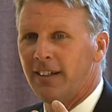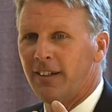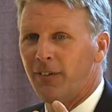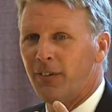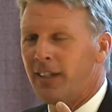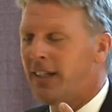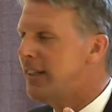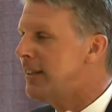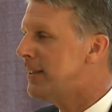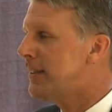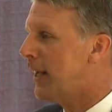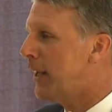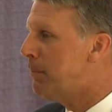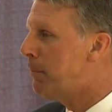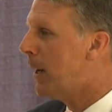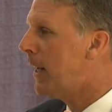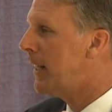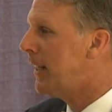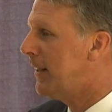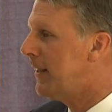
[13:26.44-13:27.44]
We need to save
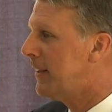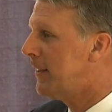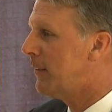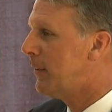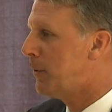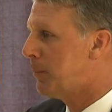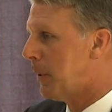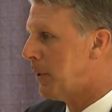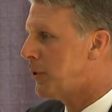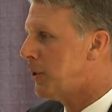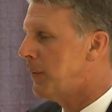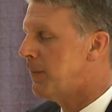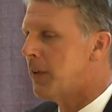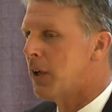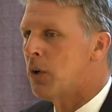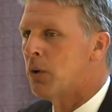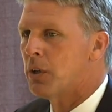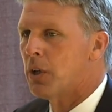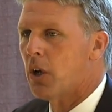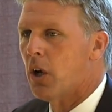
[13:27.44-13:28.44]
money, especially if they're
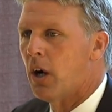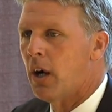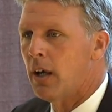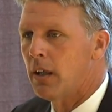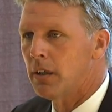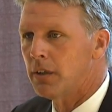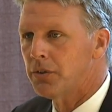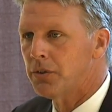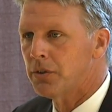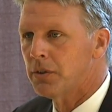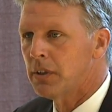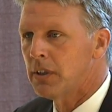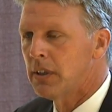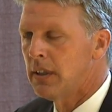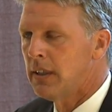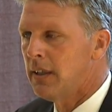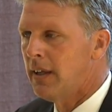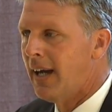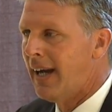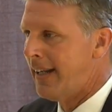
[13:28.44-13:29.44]
going to college.
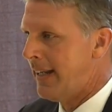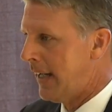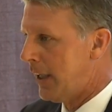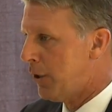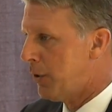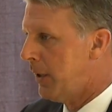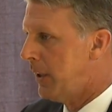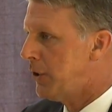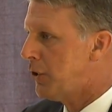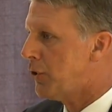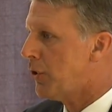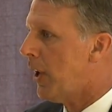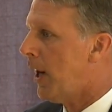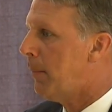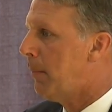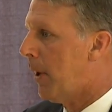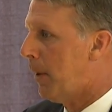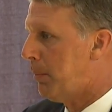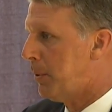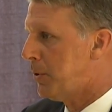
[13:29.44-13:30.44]
And that creates
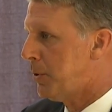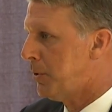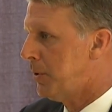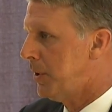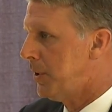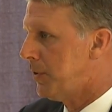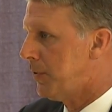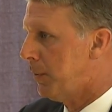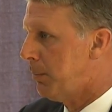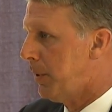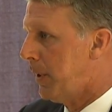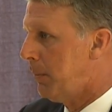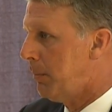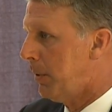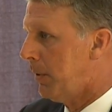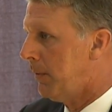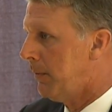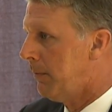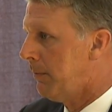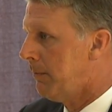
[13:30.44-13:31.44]
job opportunities for
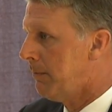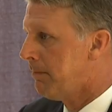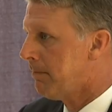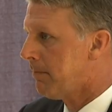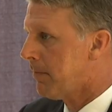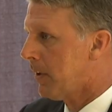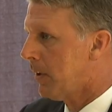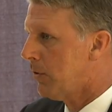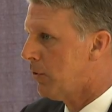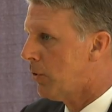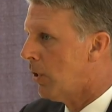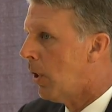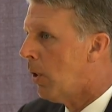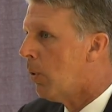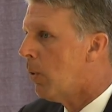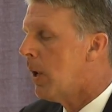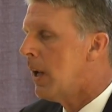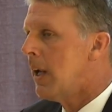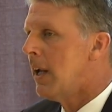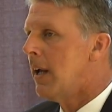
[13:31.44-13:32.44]
people.
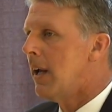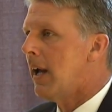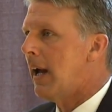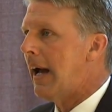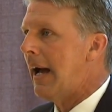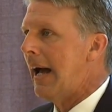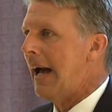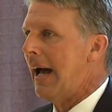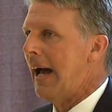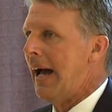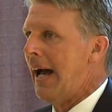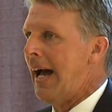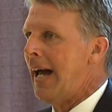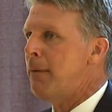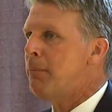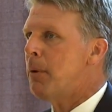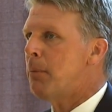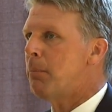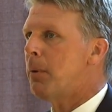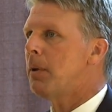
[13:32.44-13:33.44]
So
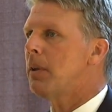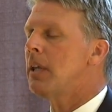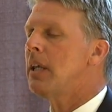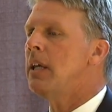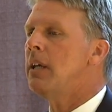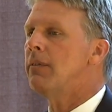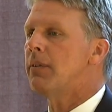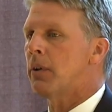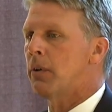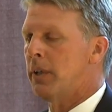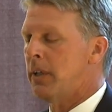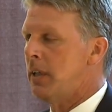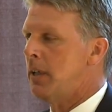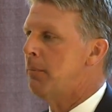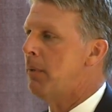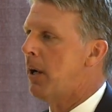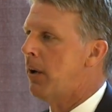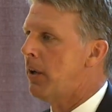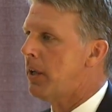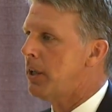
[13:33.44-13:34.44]
I'm a believer in the
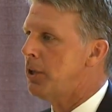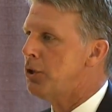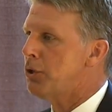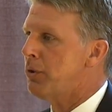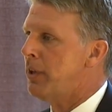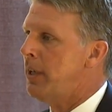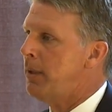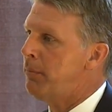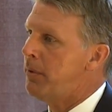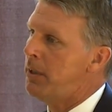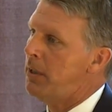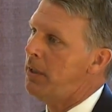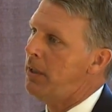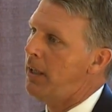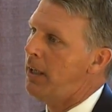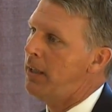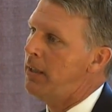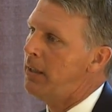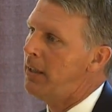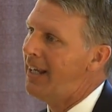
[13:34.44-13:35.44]
American dream and
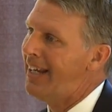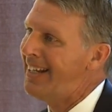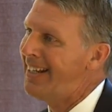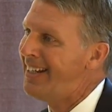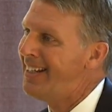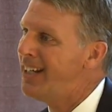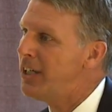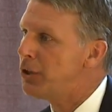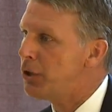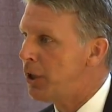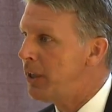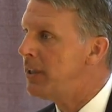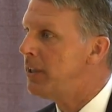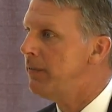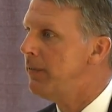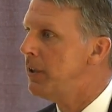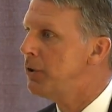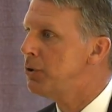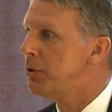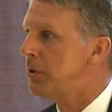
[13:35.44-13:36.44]

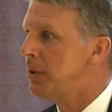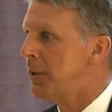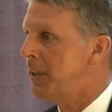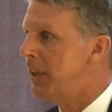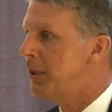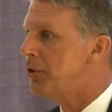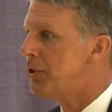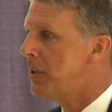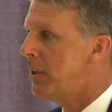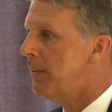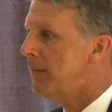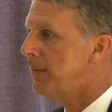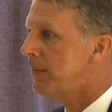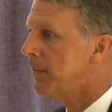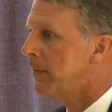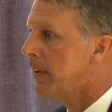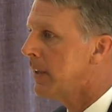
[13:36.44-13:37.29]
individual initiative.